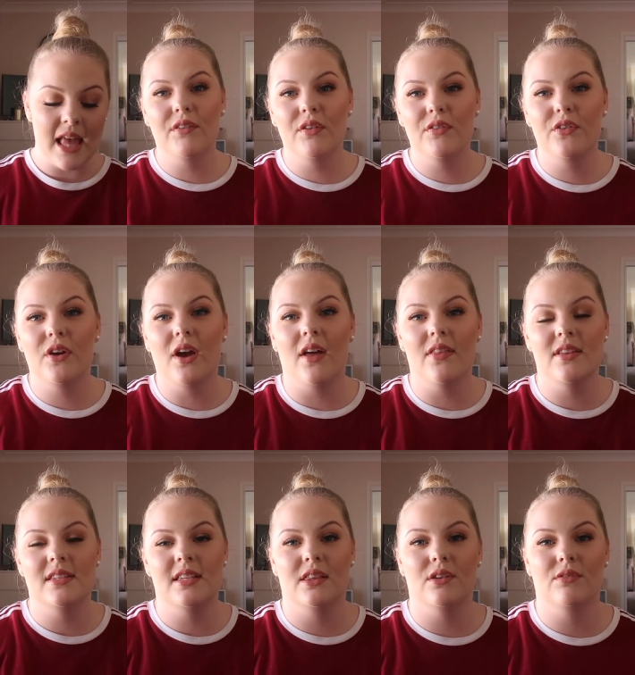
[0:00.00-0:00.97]
I have a few
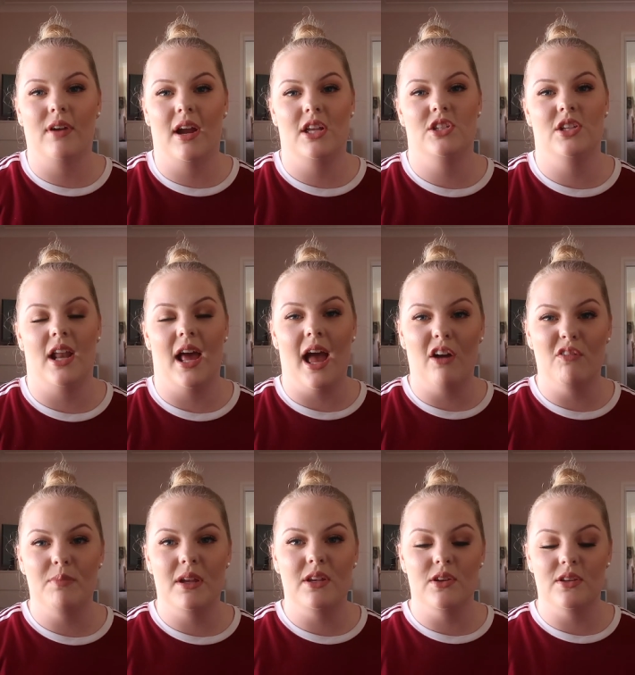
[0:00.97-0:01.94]
others in the range that I
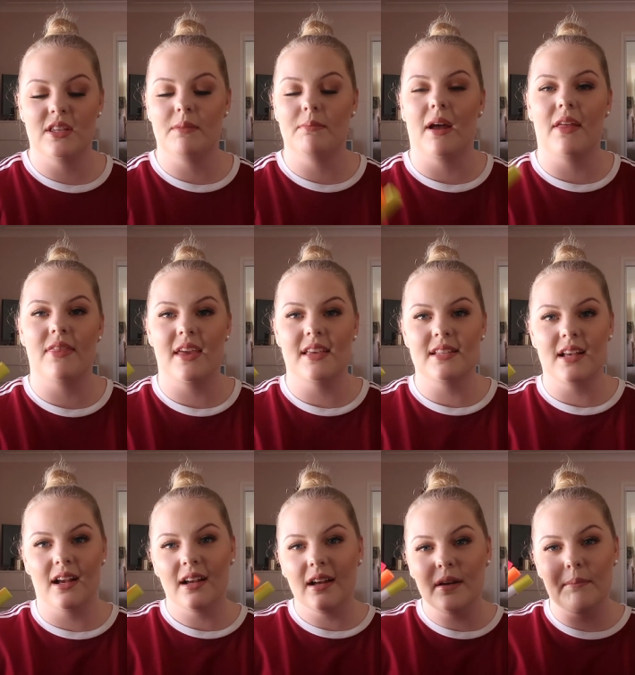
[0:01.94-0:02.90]
have been using but these
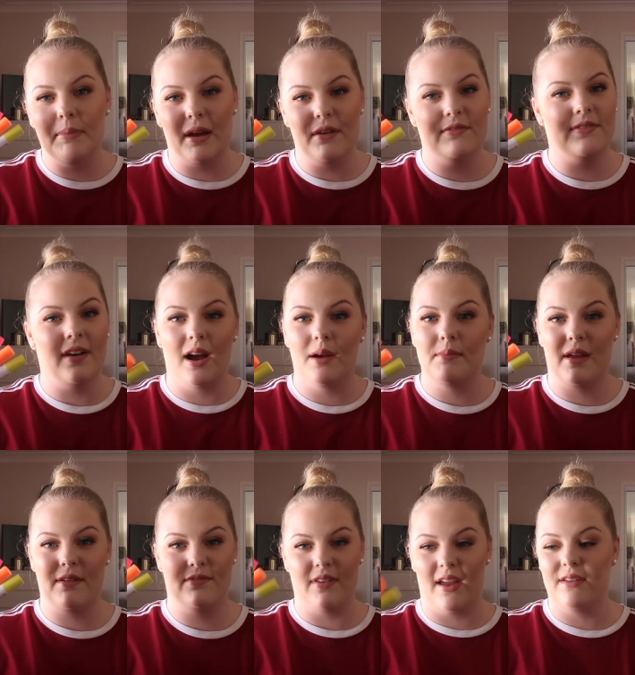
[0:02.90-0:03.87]
are by far
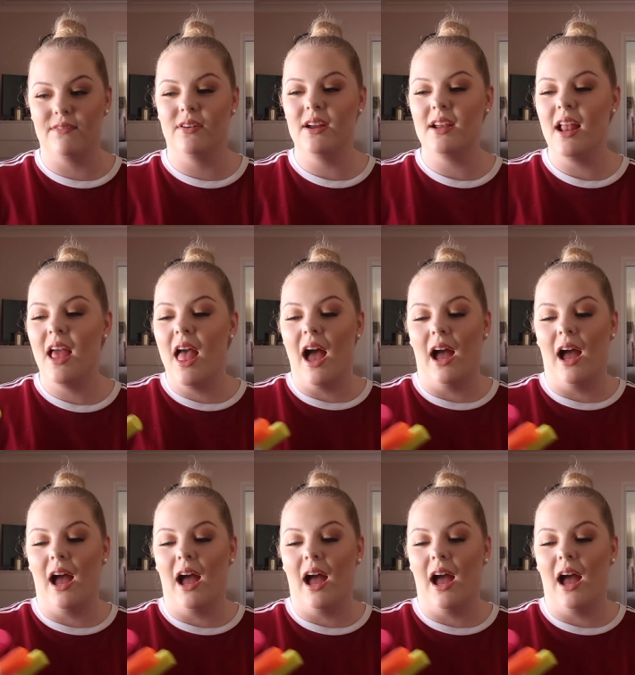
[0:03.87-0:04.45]
my favorite.